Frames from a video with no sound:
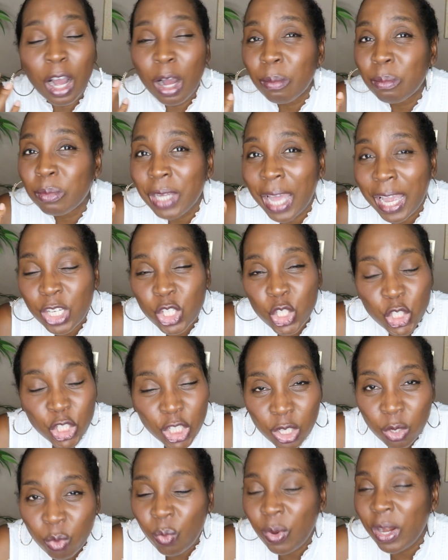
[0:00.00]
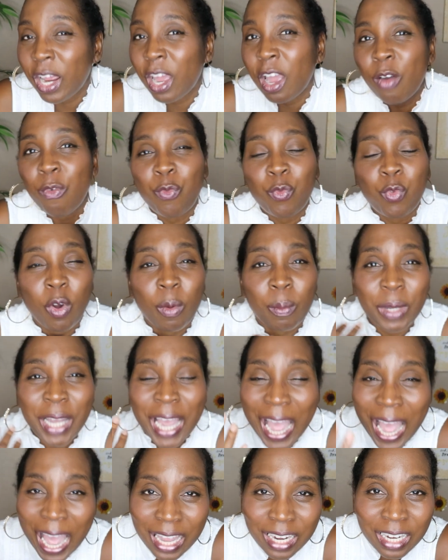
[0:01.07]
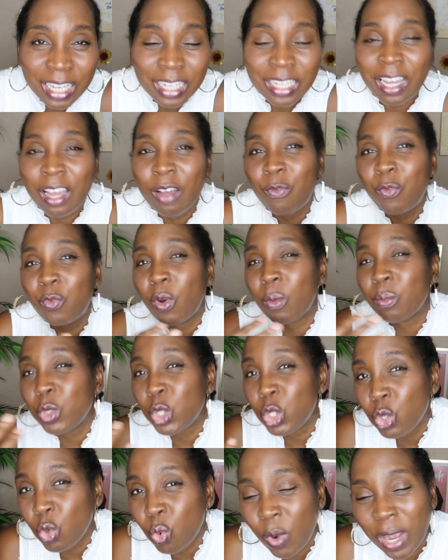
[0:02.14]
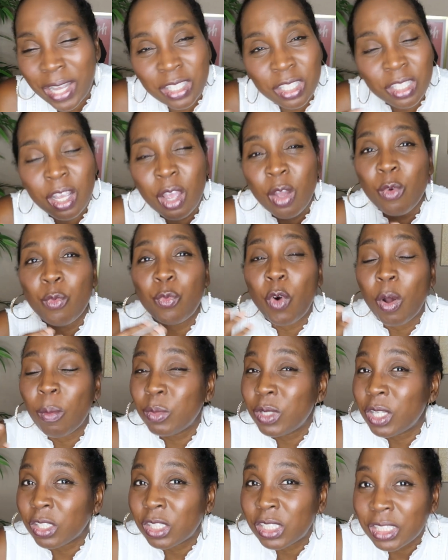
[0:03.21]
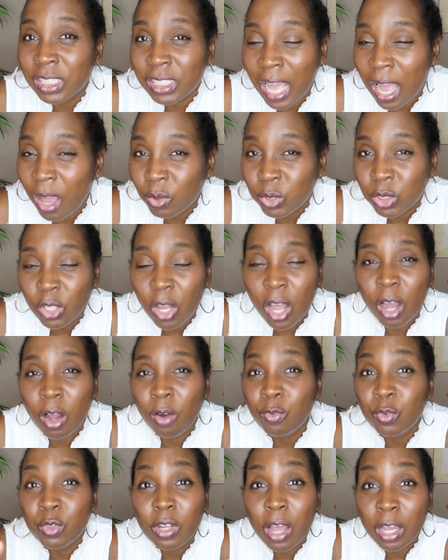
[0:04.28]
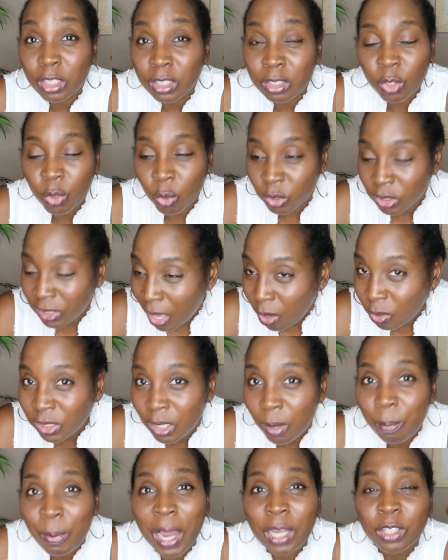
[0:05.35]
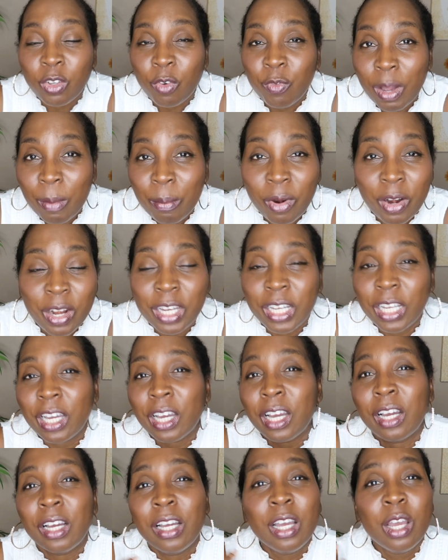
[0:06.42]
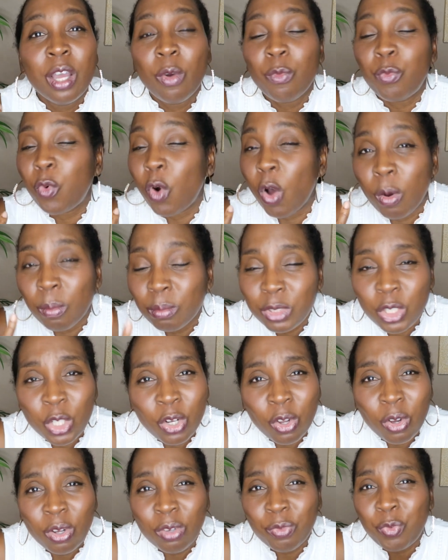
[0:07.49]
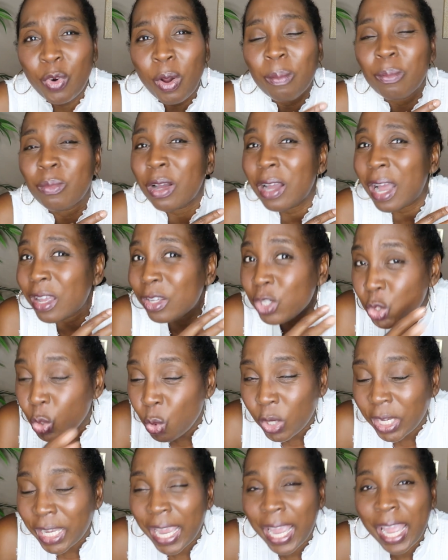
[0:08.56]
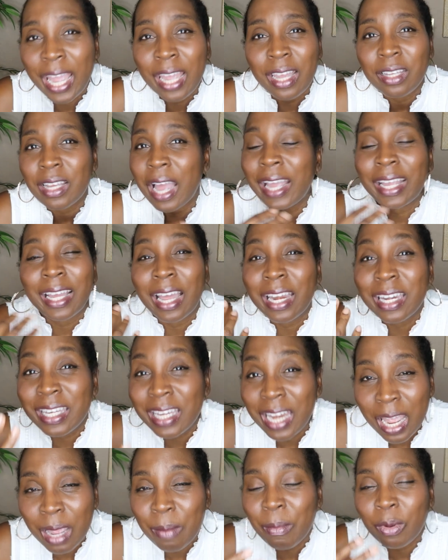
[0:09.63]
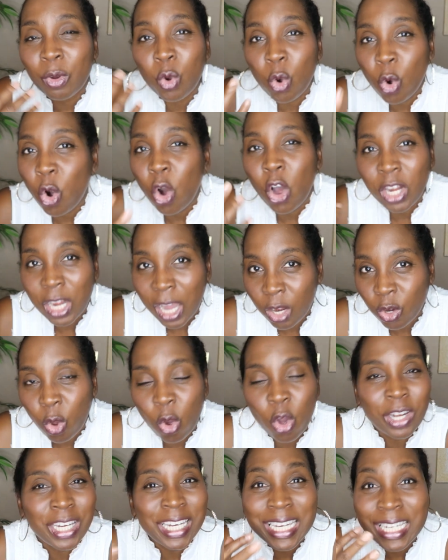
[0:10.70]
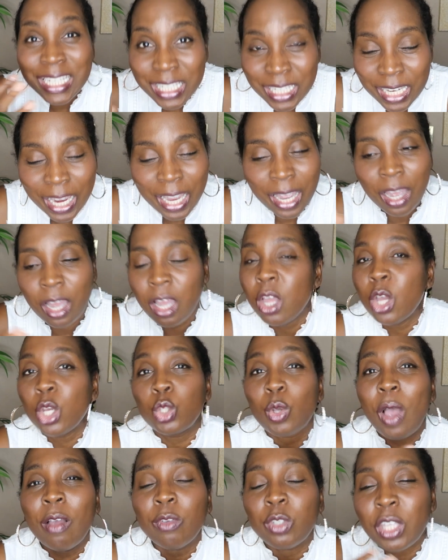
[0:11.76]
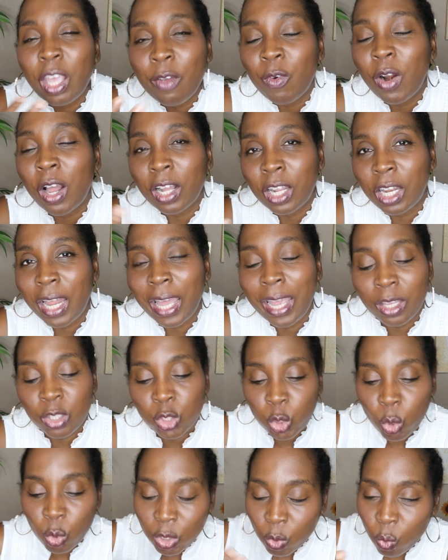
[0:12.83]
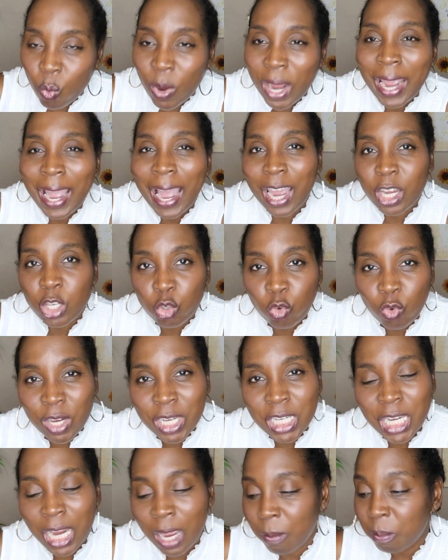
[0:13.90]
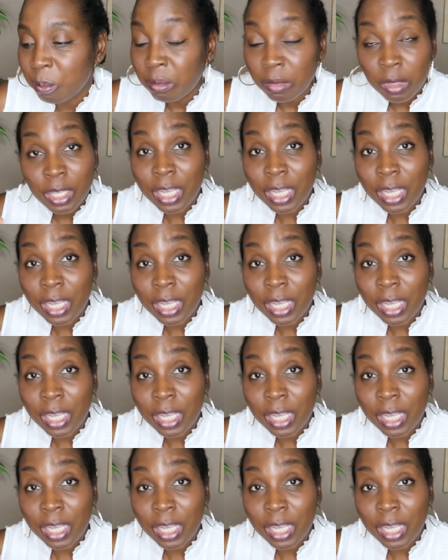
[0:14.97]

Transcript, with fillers: um, nigeria from canada from us from the south of you know southern part of america from you know from uk i can name go on and on india so i have several clients so the way i treat them